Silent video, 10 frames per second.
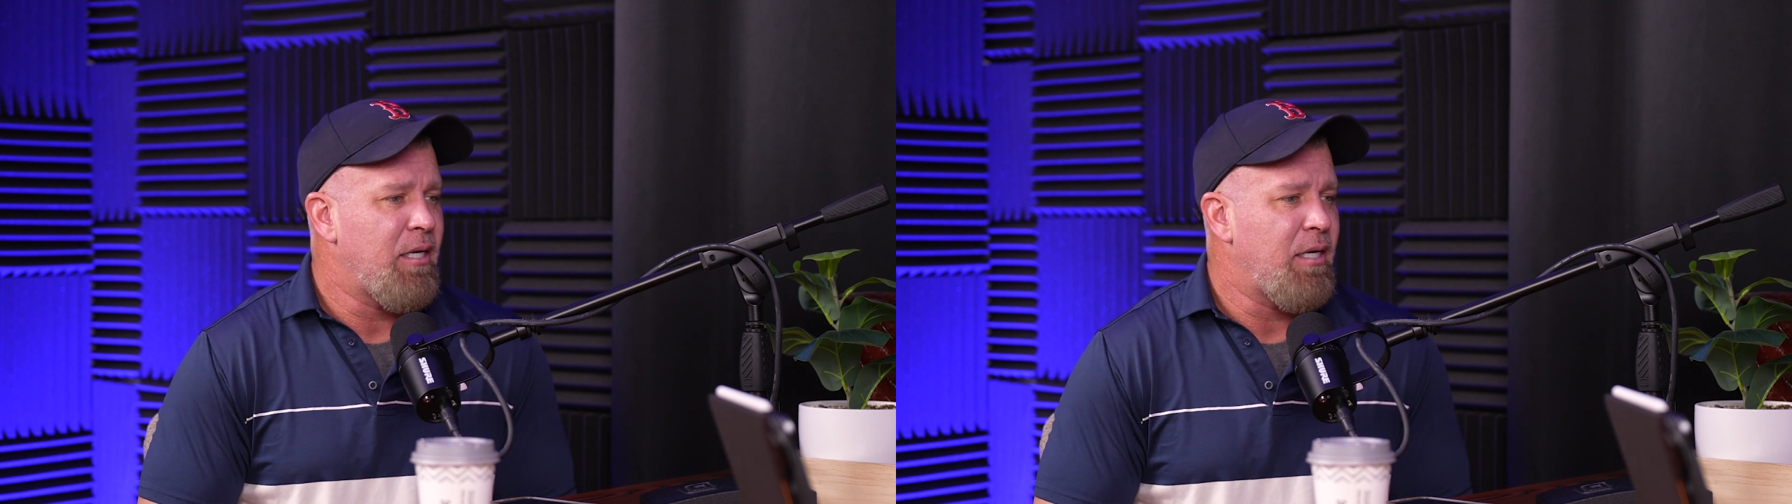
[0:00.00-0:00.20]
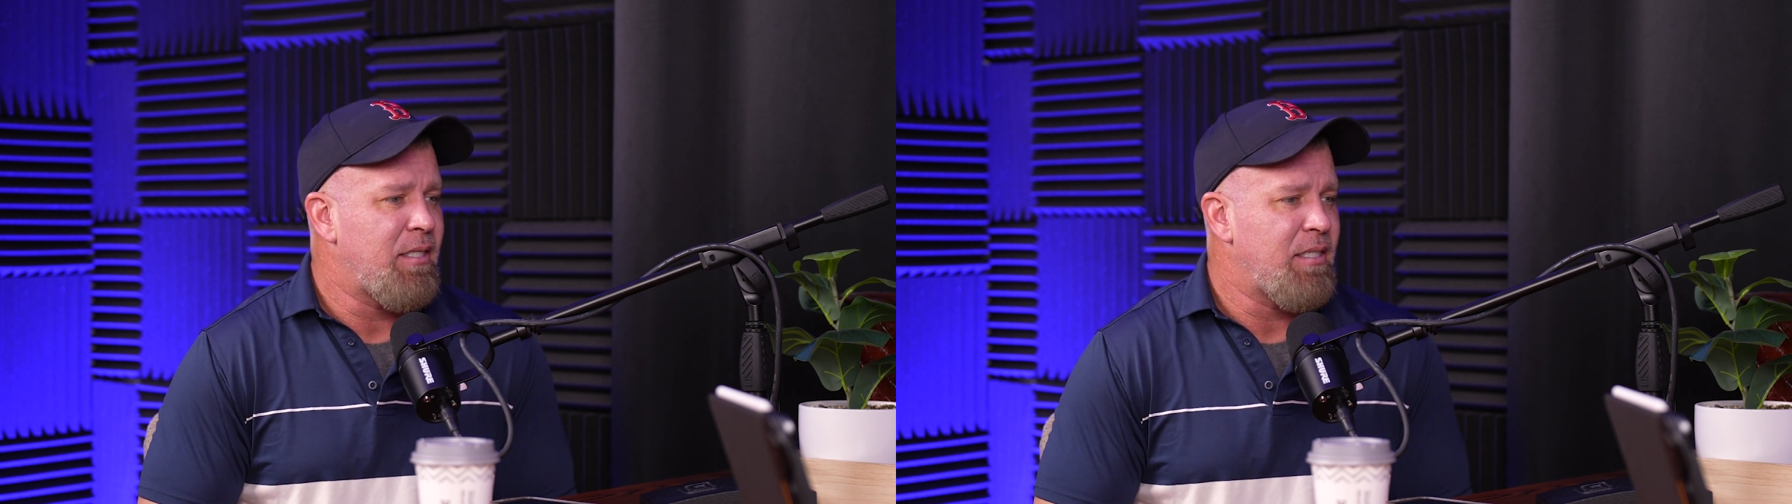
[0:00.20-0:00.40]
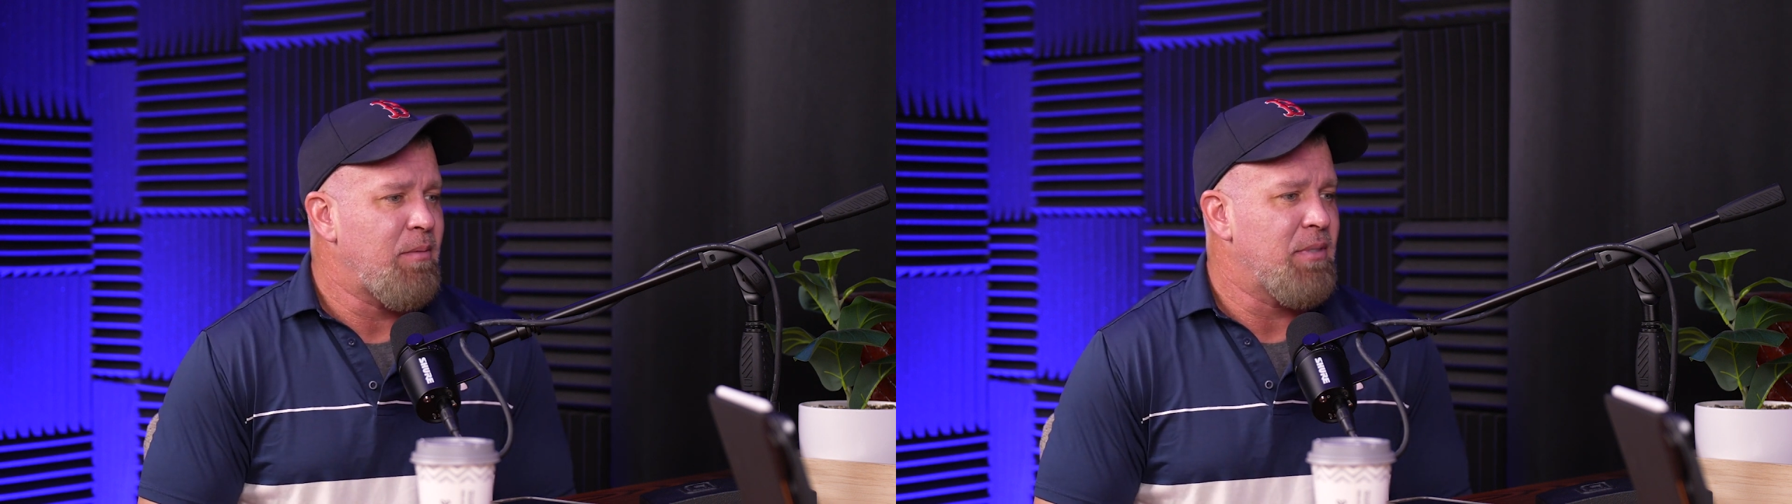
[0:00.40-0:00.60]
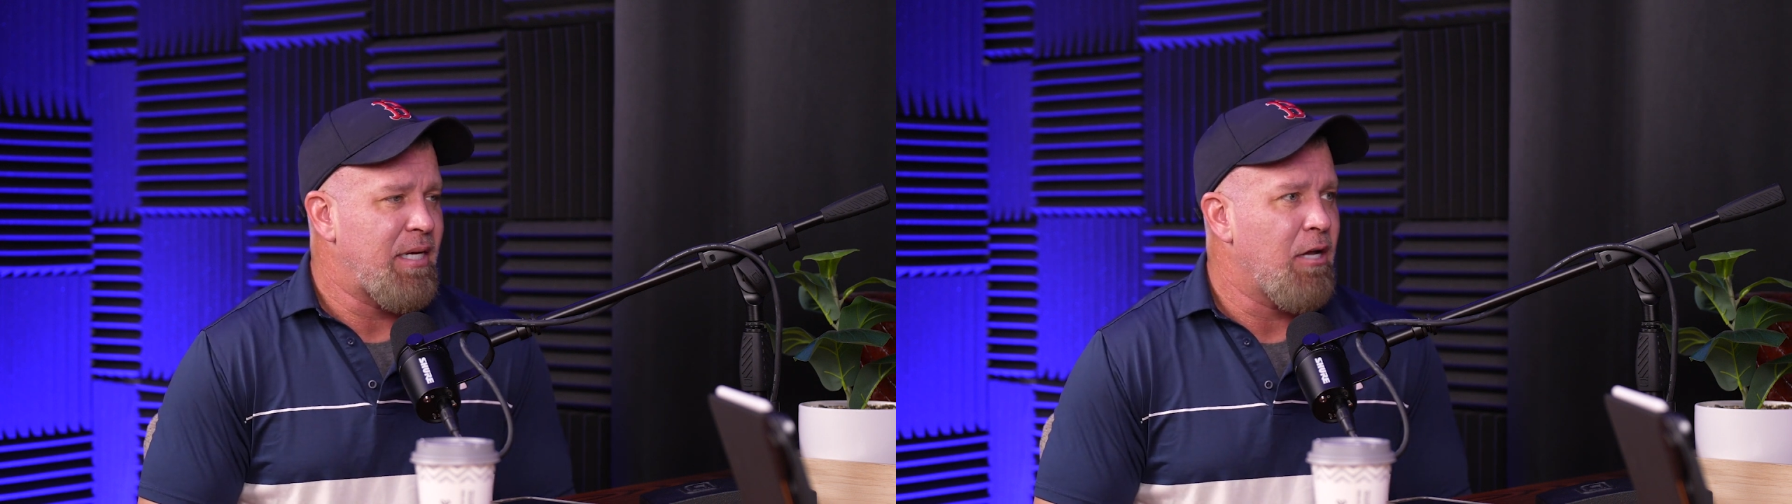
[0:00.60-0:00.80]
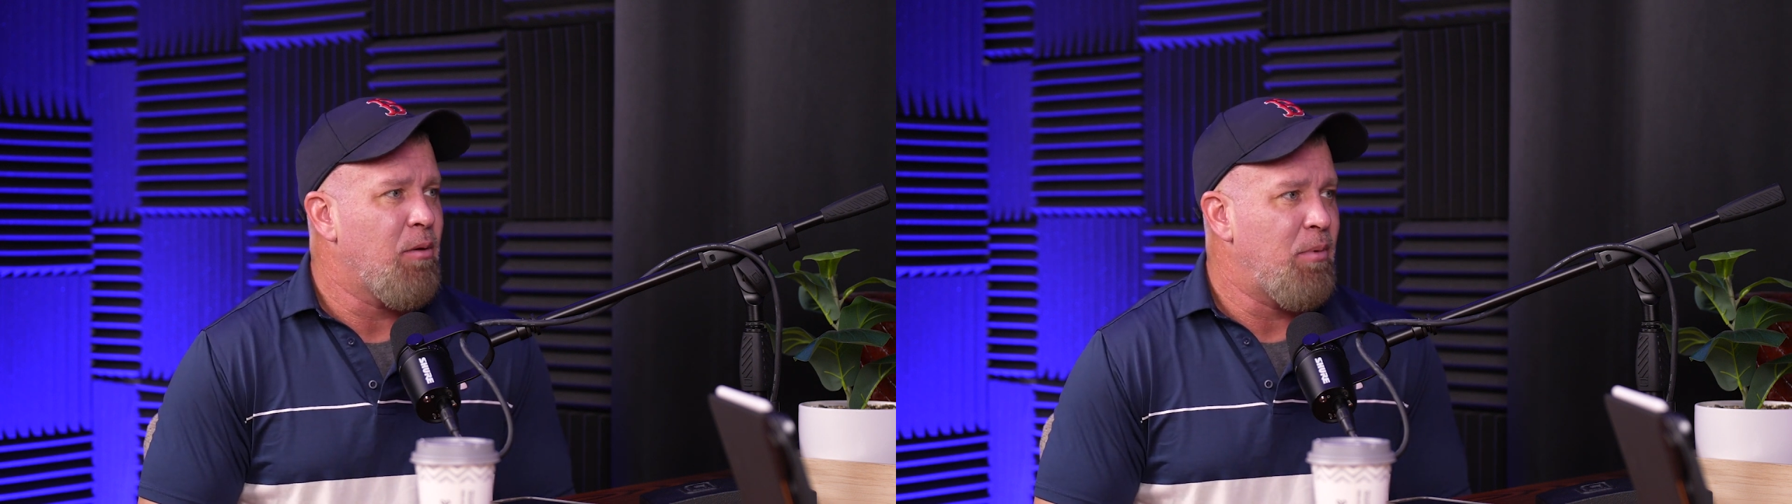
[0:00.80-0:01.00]
it seems
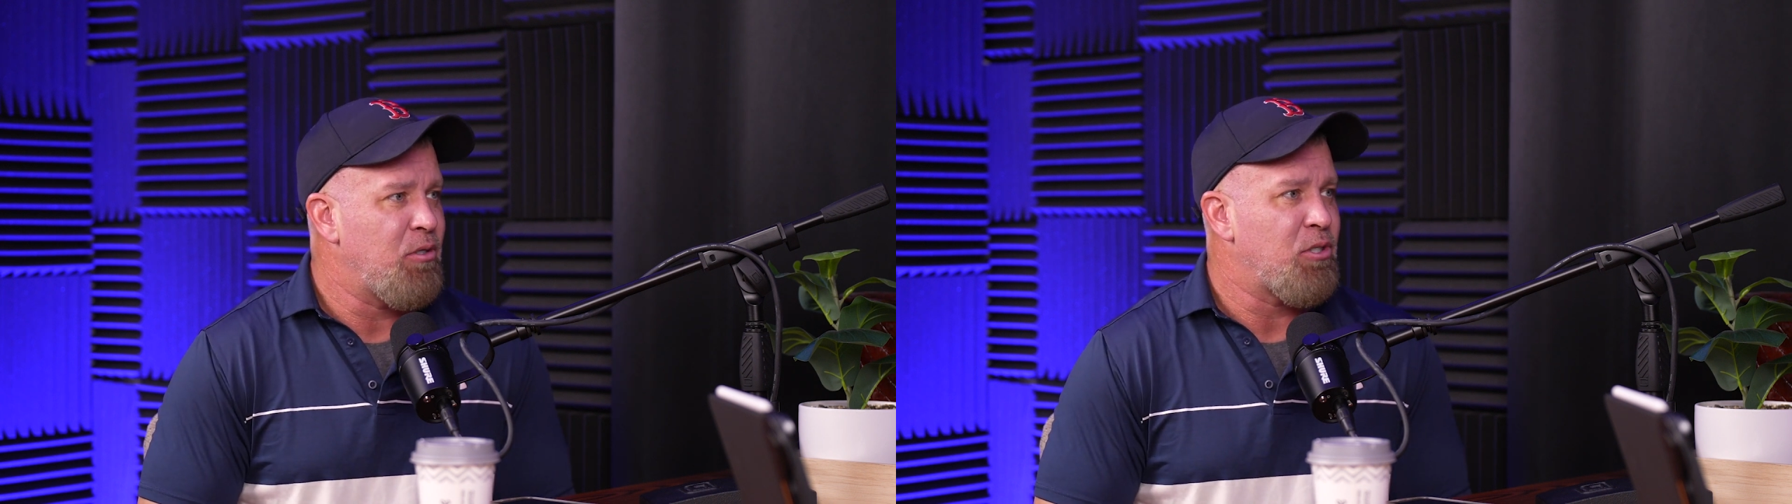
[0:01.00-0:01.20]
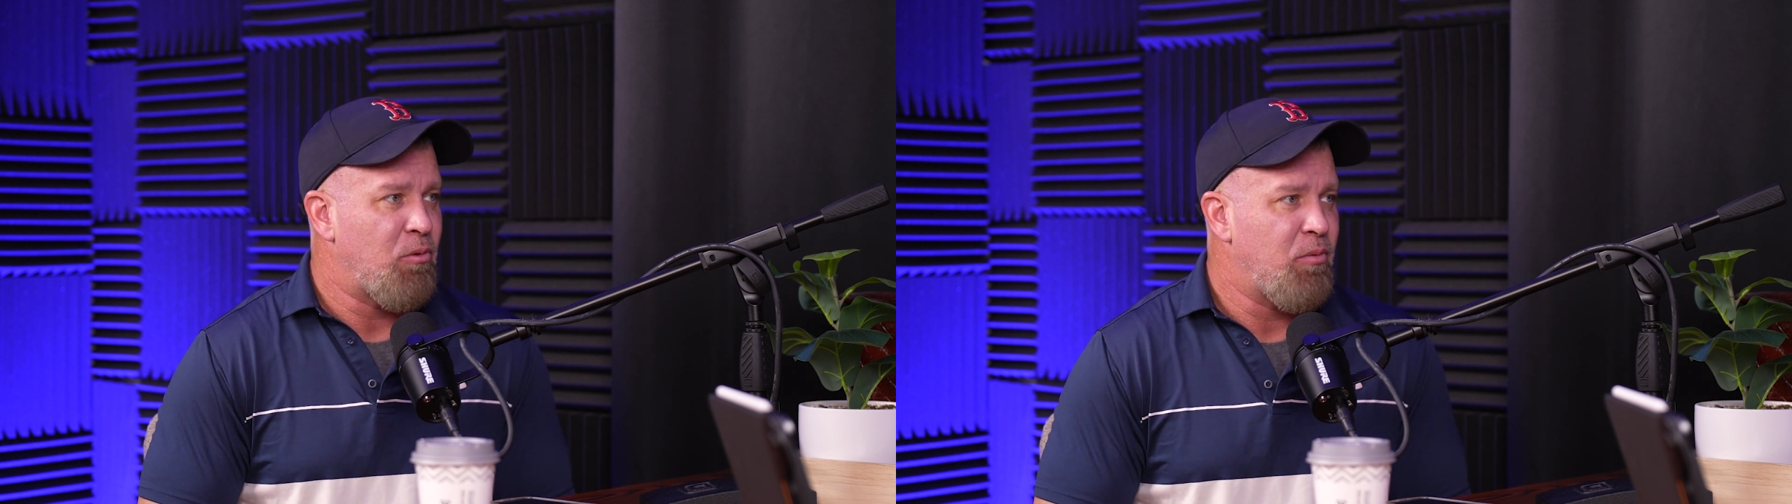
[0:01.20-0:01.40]
like elbows are a